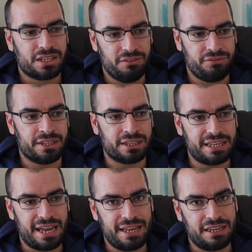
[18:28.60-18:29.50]
If you can
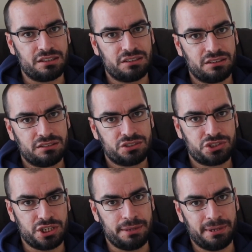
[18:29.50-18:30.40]
get it
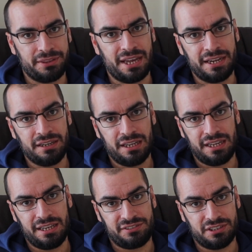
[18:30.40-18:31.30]
cheaper than
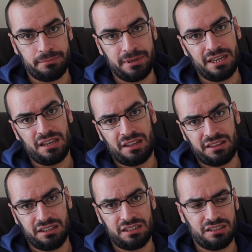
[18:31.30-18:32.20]
it is at the minute, I
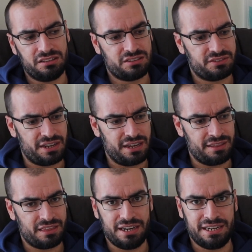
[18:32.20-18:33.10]
think it's
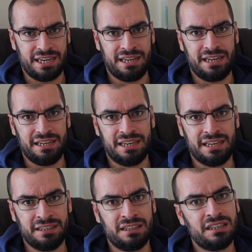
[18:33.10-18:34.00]

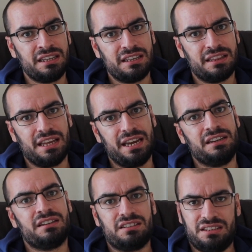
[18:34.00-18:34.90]
$39.99,
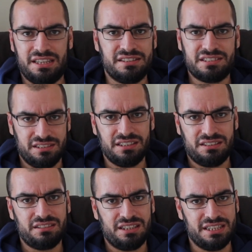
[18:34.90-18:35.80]
then
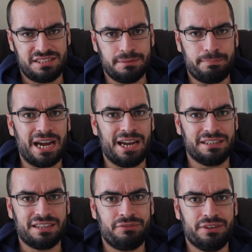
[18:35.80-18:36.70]
it's a buy,
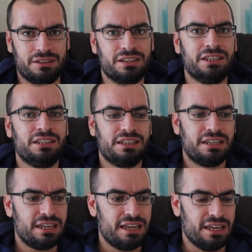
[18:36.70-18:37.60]
definitely.
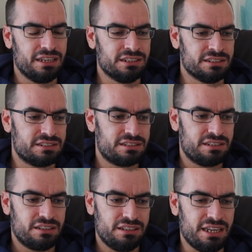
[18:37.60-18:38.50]
And
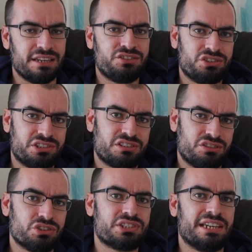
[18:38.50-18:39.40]
yeah, just
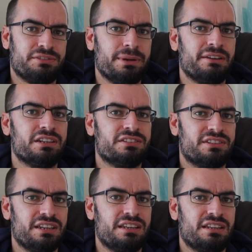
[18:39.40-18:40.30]

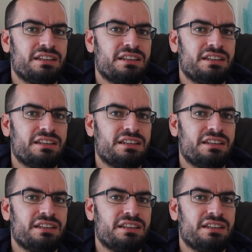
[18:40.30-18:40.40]
experience it.